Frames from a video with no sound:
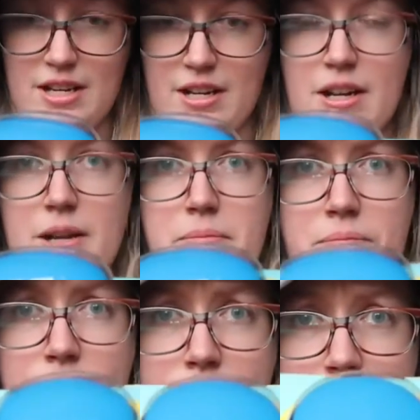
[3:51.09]
like a,
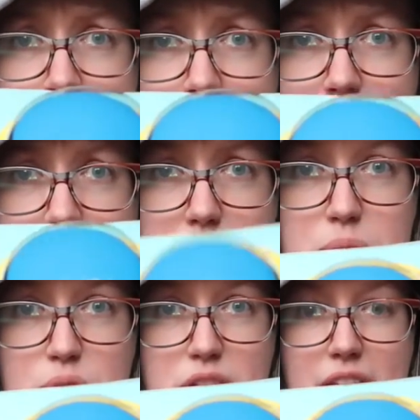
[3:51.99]
a
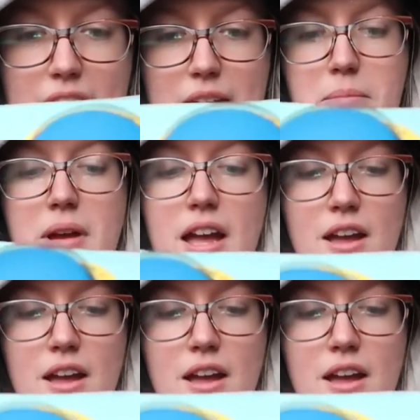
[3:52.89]
buzzer game.